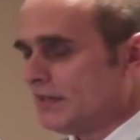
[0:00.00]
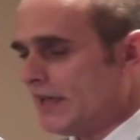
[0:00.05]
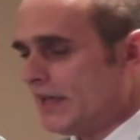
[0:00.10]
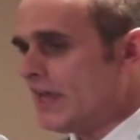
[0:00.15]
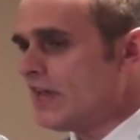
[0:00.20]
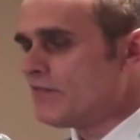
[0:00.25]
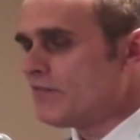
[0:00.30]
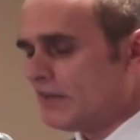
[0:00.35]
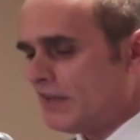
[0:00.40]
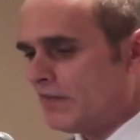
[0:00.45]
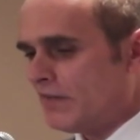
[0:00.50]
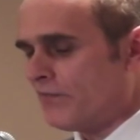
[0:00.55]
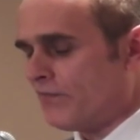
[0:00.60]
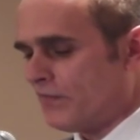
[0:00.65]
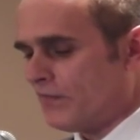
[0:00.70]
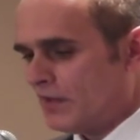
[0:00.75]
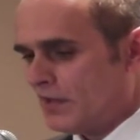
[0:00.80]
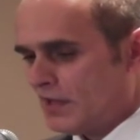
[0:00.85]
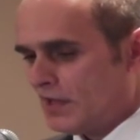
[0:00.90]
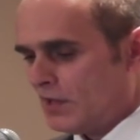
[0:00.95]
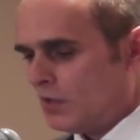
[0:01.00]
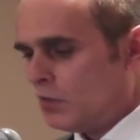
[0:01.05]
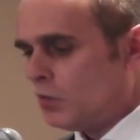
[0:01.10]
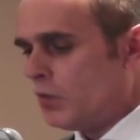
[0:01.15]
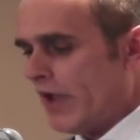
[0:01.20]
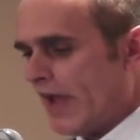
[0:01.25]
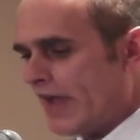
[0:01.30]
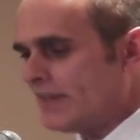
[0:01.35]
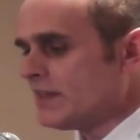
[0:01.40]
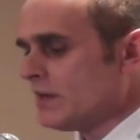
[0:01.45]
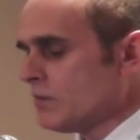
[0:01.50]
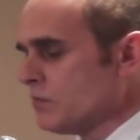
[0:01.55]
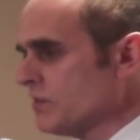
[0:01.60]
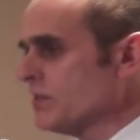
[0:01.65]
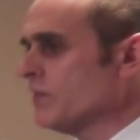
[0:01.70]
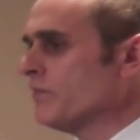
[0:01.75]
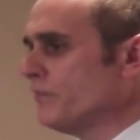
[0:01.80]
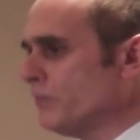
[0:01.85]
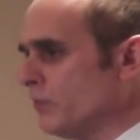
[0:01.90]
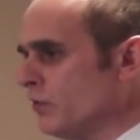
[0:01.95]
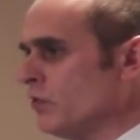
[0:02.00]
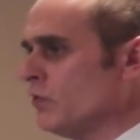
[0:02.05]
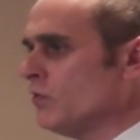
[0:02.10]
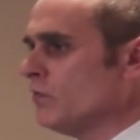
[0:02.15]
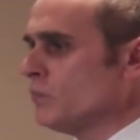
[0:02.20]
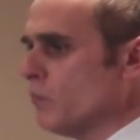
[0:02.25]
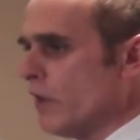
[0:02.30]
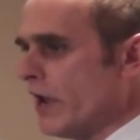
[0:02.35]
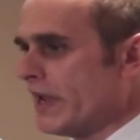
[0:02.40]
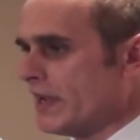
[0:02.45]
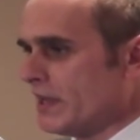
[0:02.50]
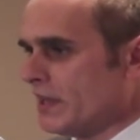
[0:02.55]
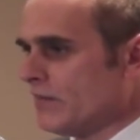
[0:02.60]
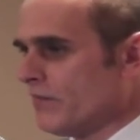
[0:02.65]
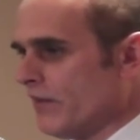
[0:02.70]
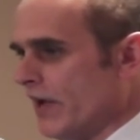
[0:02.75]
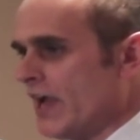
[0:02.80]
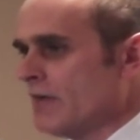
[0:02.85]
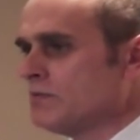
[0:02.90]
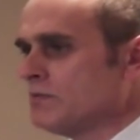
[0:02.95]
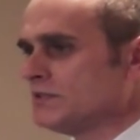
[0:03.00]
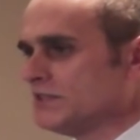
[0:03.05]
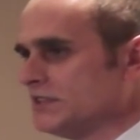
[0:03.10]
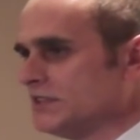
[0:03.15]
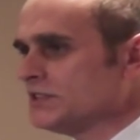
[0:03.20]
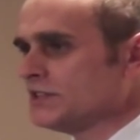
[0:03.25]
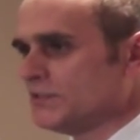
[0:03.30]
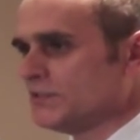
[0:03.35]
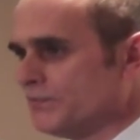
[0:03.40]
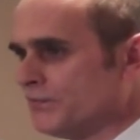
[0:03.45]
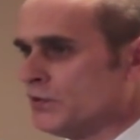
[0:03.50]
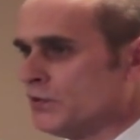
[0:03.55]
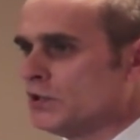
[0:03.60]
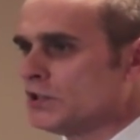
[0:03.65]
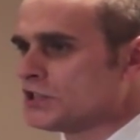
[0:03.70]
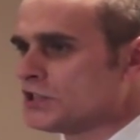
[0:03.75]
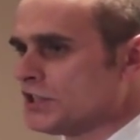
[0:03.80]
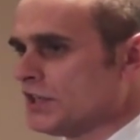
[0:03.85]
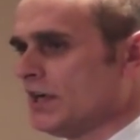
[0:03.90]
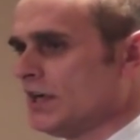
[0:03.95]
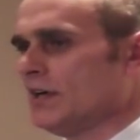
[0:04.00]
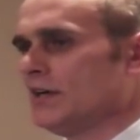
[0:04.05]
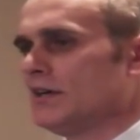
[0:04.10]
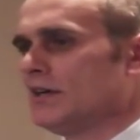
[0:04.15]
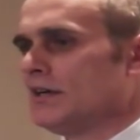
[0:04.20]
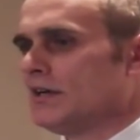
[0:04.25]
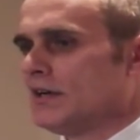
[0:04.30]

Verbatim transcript: even if we end up with a few regular vapors into the future,